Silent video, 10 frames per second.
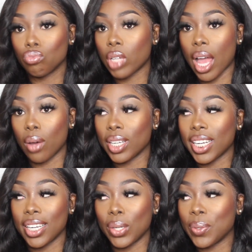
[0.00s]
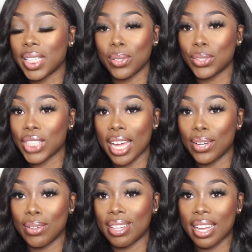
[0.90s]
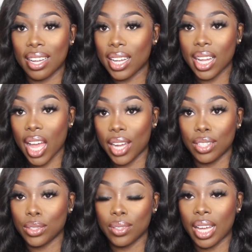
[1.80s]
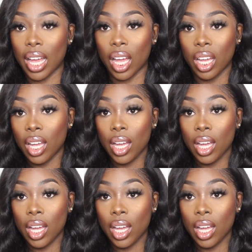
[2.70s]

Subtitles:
how can I go without shadow? Like, how do you do that?